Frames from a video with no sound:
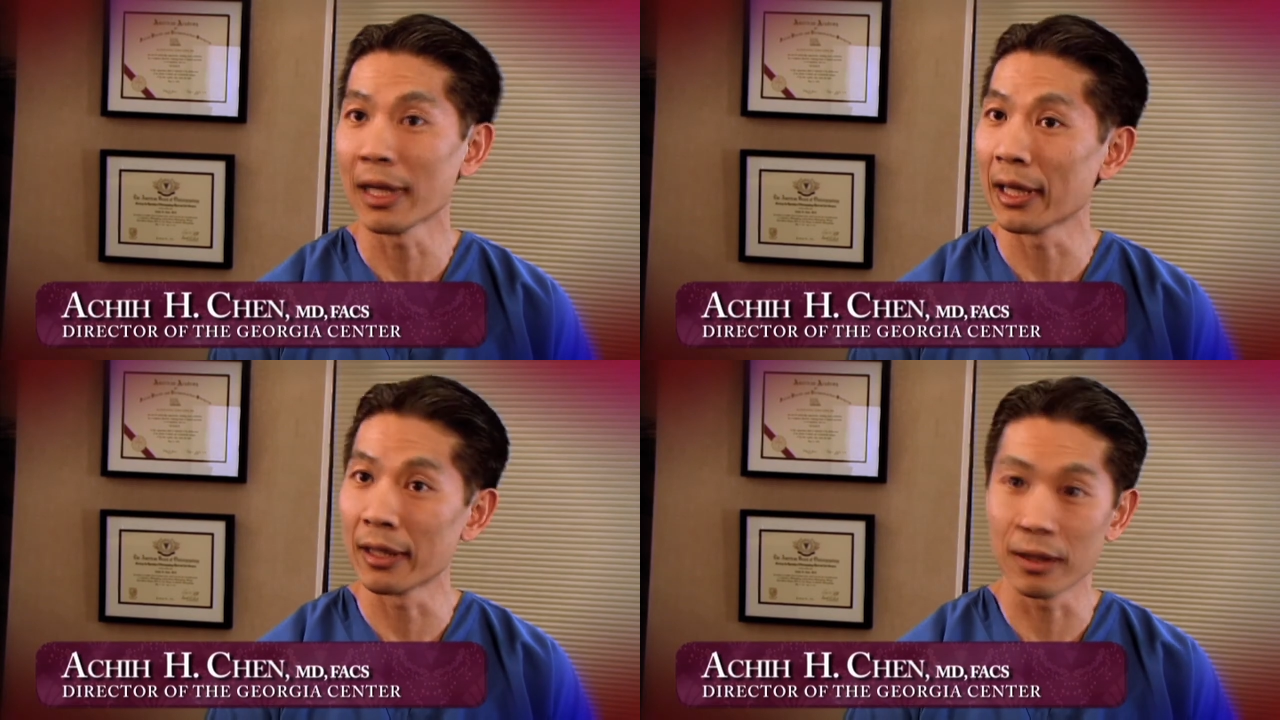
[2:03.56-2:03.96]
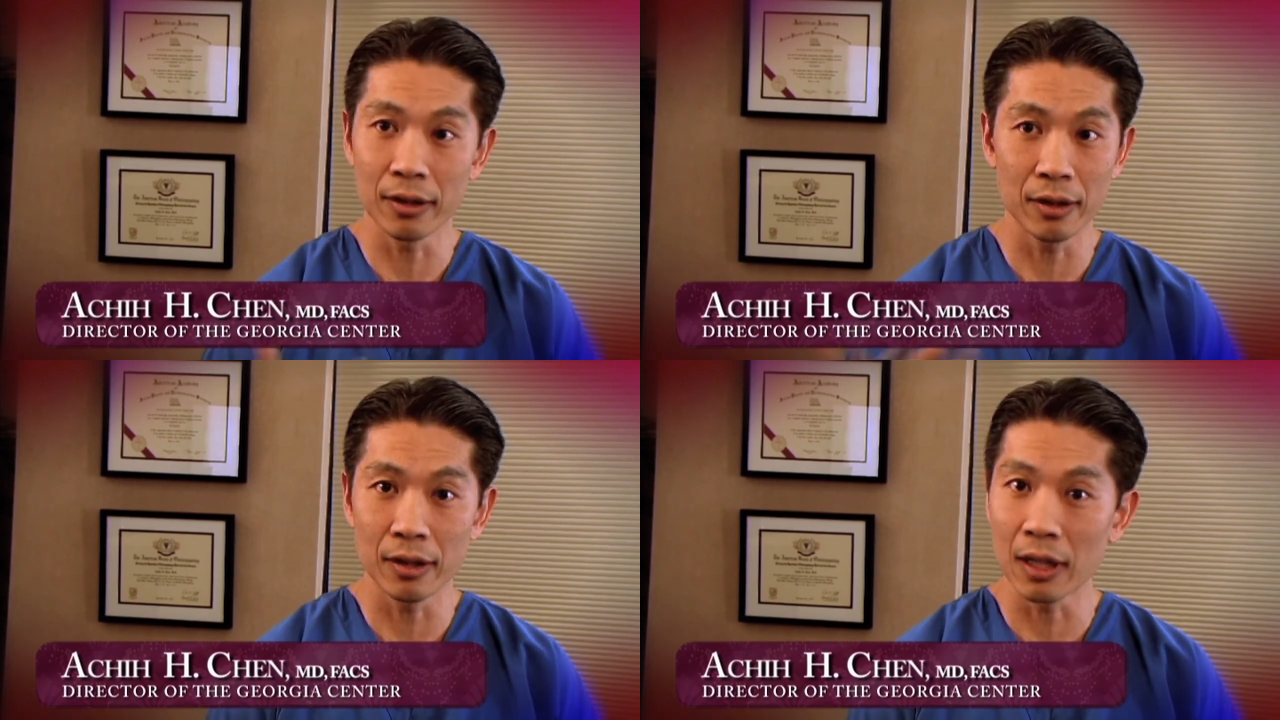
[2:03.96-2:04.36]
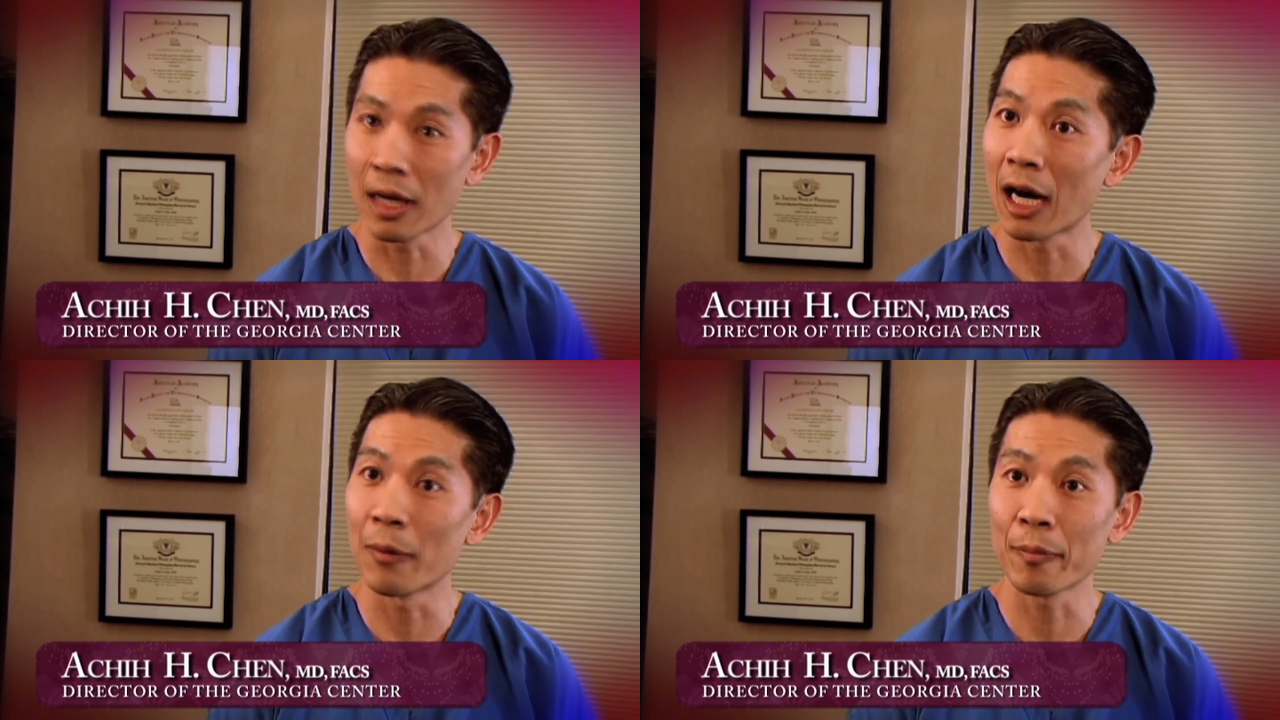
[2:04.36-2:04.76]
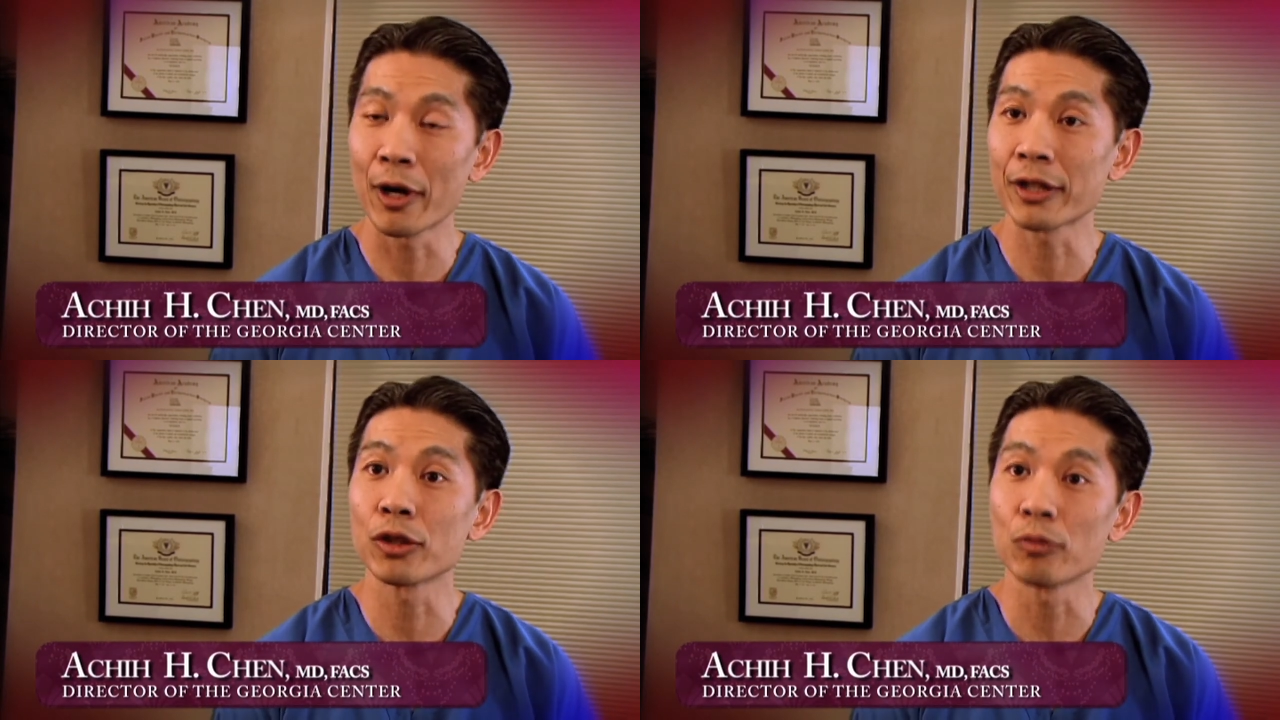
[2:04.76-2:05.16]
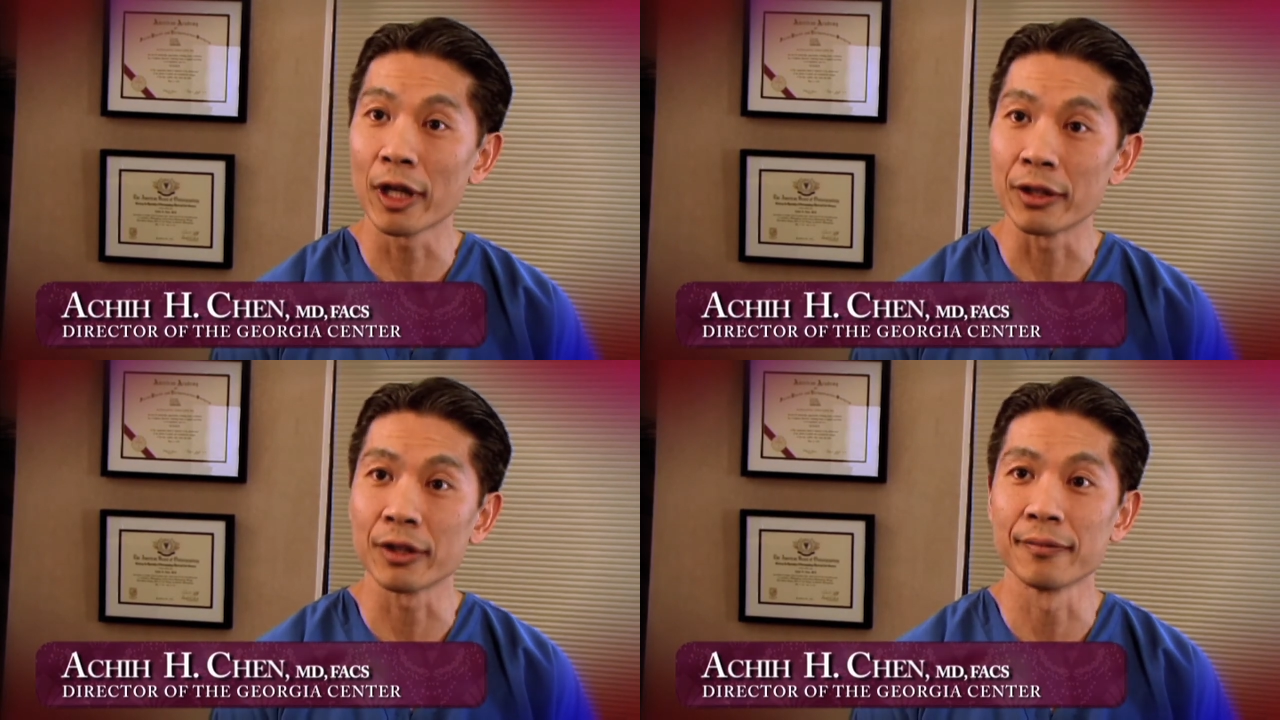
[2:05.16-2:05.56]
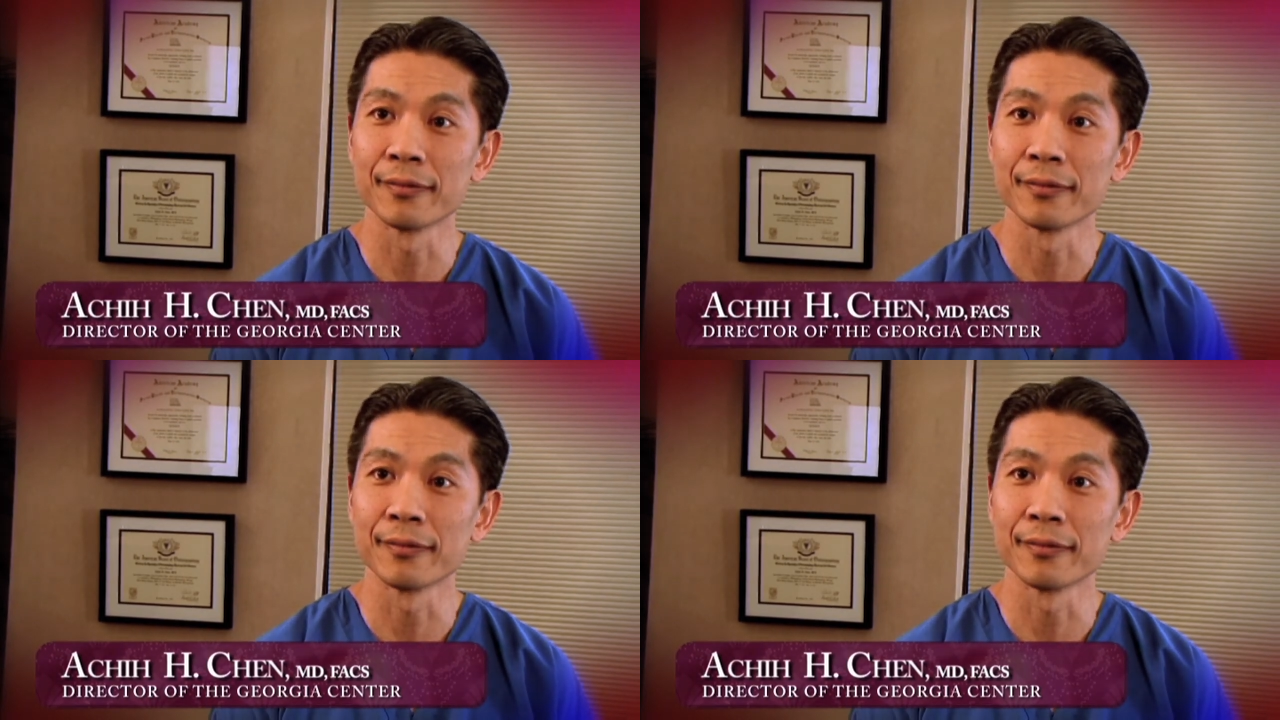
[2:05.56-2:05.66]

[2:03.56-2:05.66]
and how my practice runs.